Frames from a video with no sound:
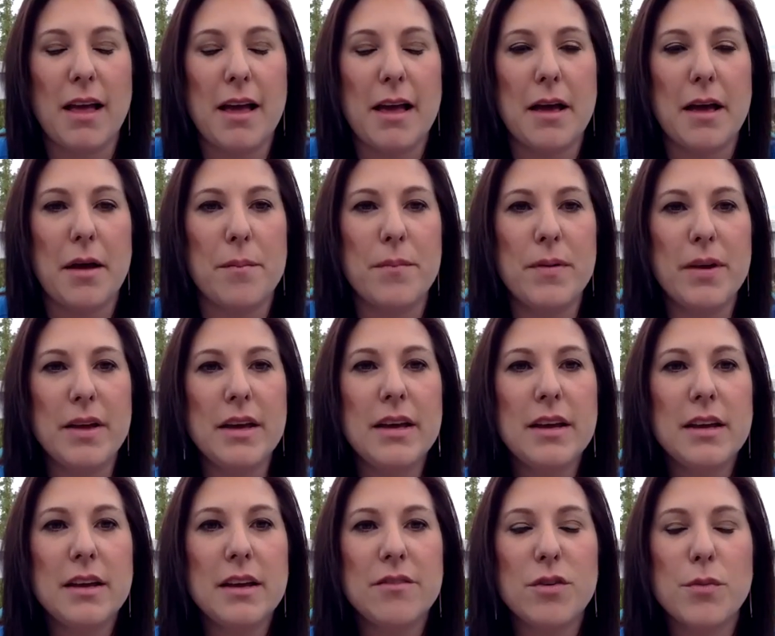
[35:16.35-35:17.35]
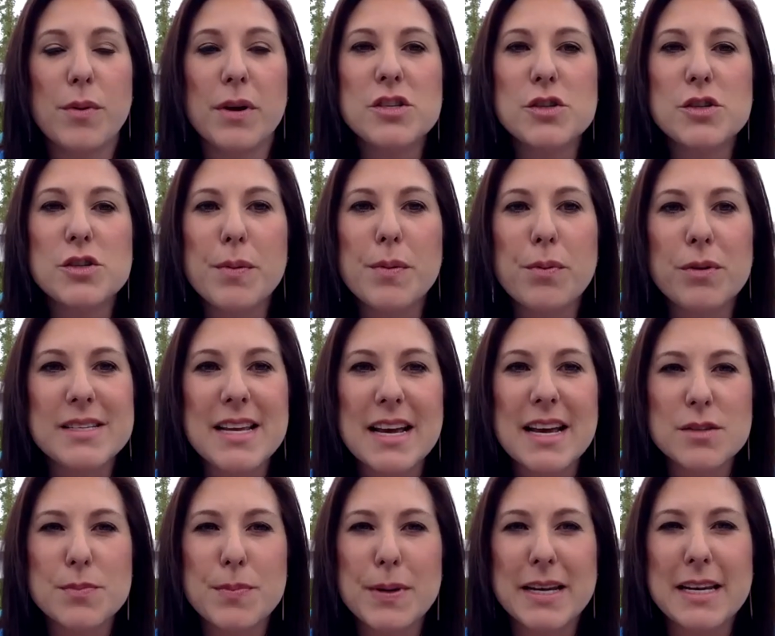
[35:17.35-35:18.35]
Um, a bunch of people
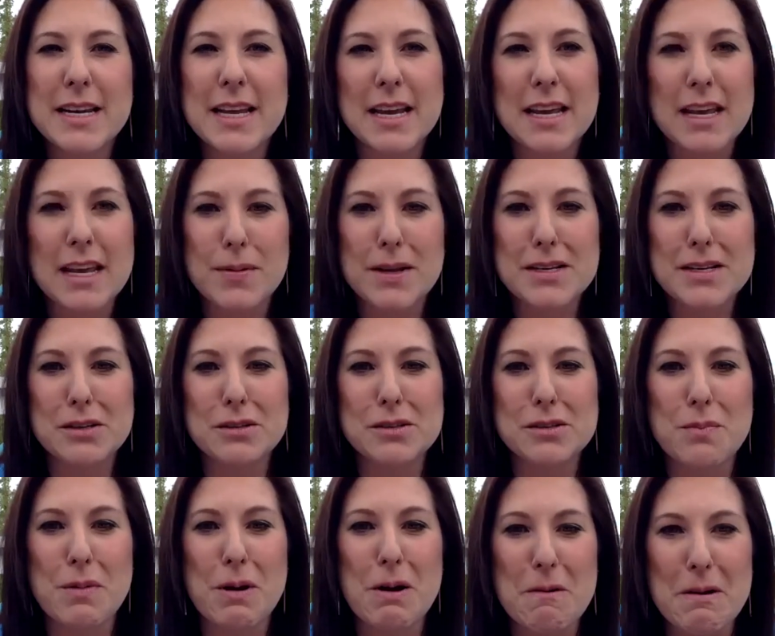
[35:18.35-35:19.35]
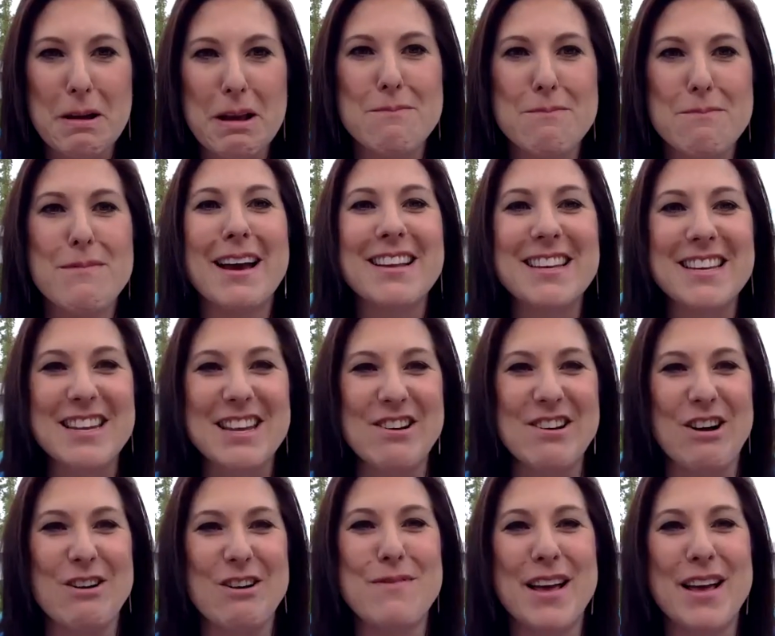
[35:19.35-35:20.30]
text me today. Give me till tomorrow to get back to y'all.